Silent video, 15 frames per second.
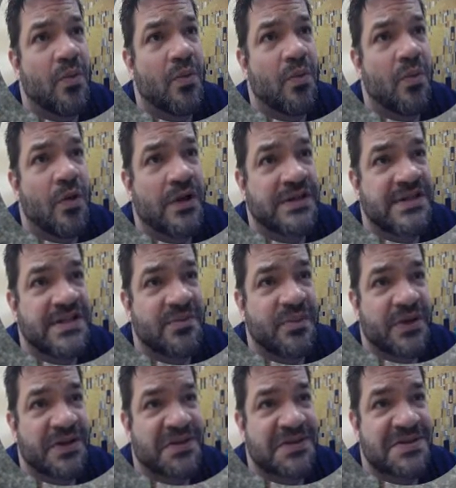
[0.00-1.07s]
wants to
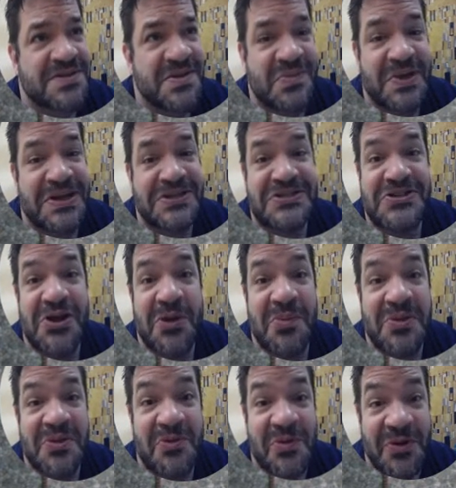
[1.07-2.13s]
build the biggest dome
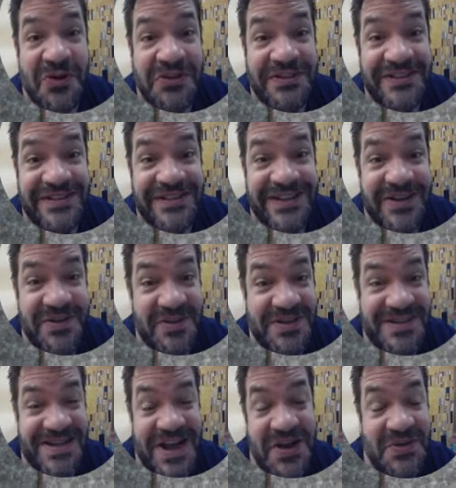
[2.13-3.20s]
in the world. He
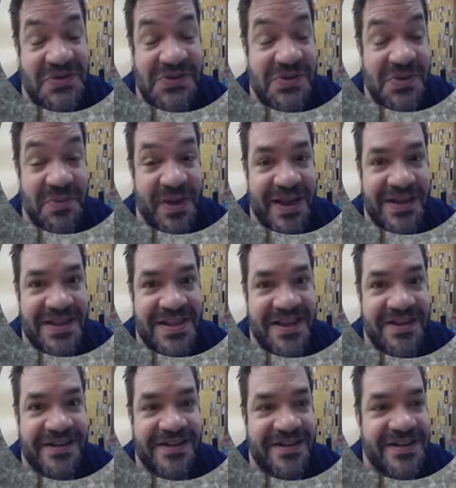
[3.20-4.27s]
wants to outdo the
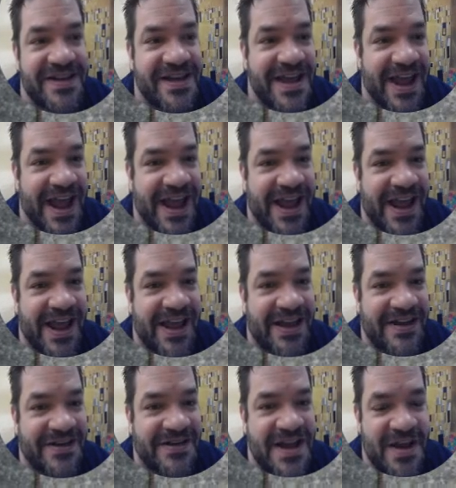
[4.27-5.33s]
Pantheon
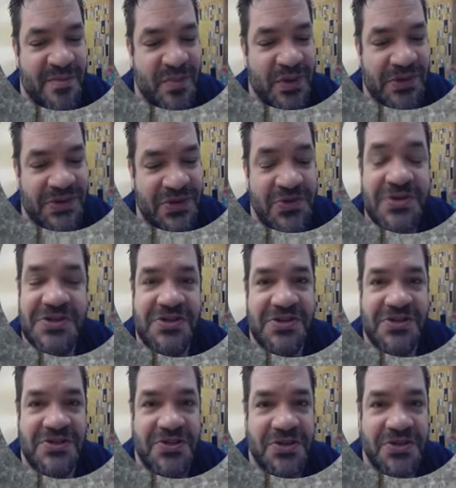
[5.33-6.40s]
and build a
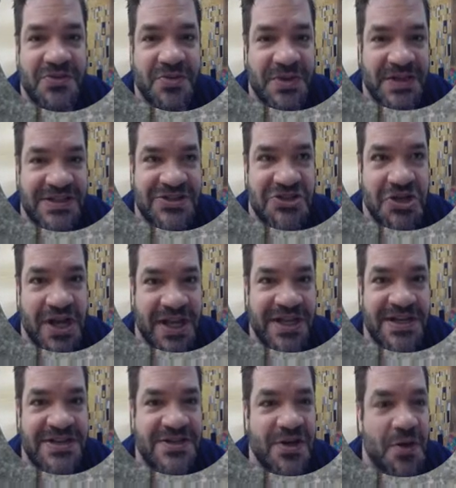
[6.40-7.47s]
Christian church with this
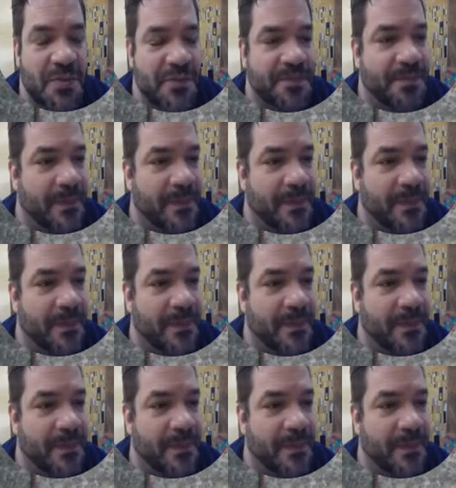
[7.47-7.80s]
giant dome.